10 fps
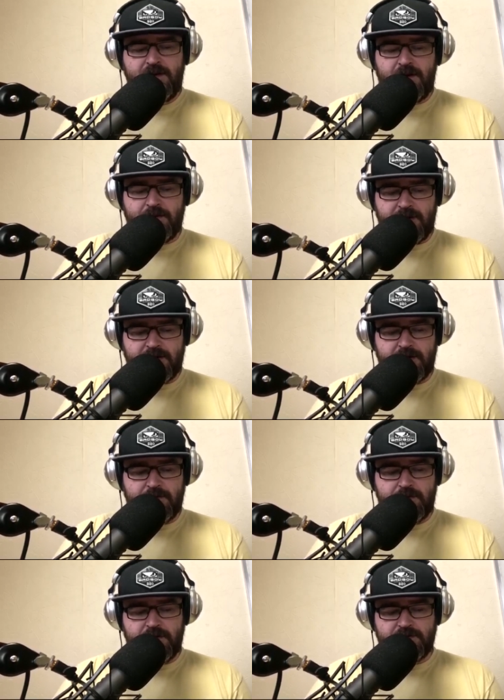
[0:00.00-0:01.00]
I'm not going to
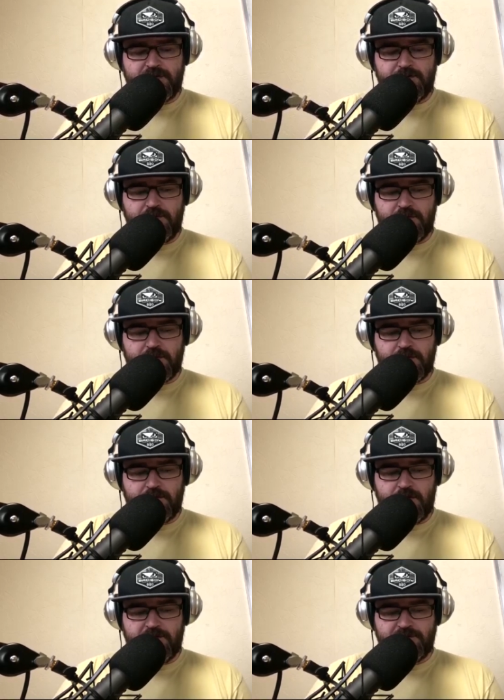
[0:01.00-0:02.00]
pronounce
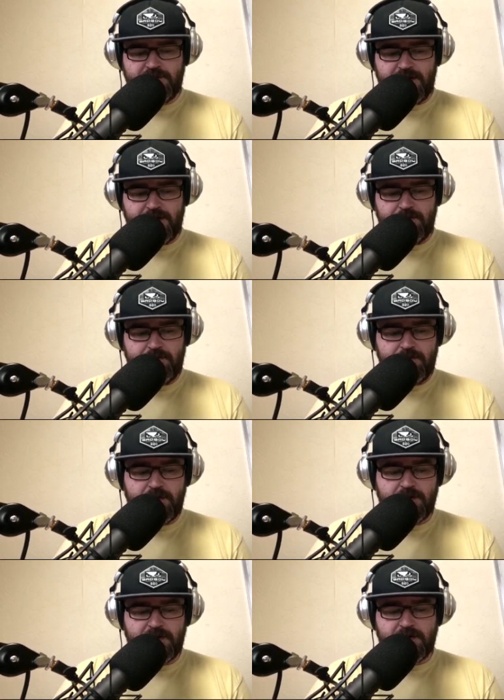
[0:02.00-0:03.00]
Abdurakhmov's name.
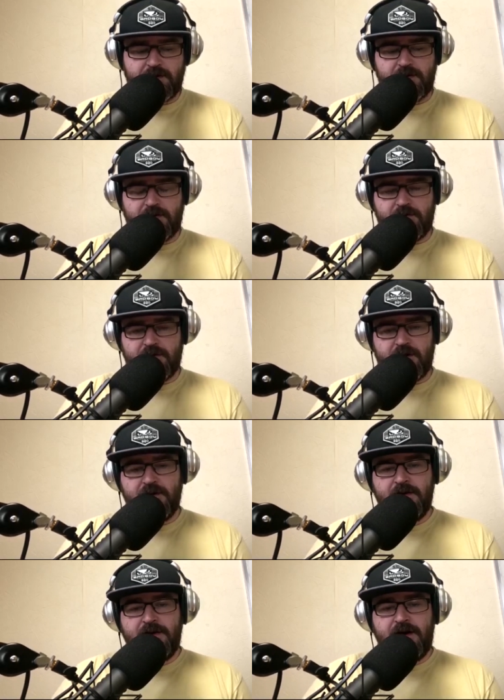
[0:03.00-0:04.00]
I think I did it okay.
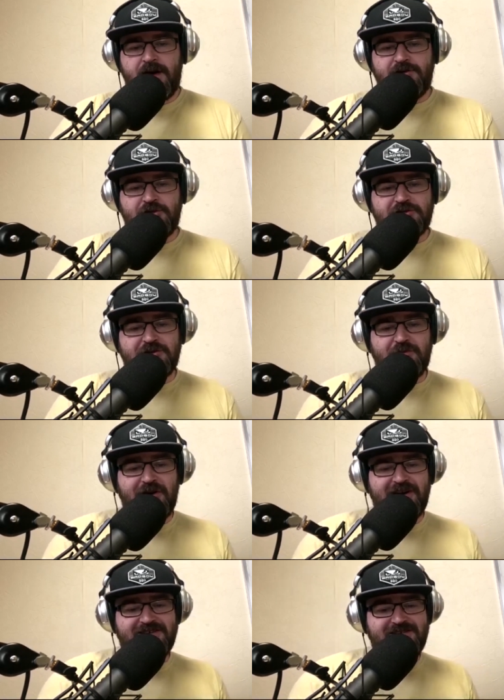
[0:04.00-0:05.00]
And Justin
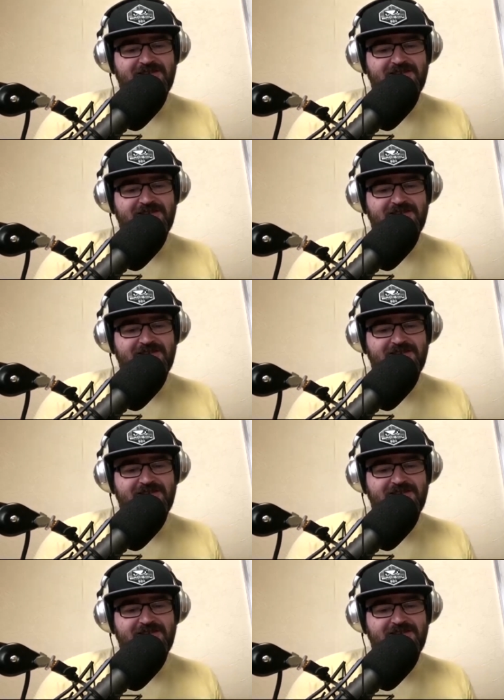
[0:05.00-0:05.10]
Willis.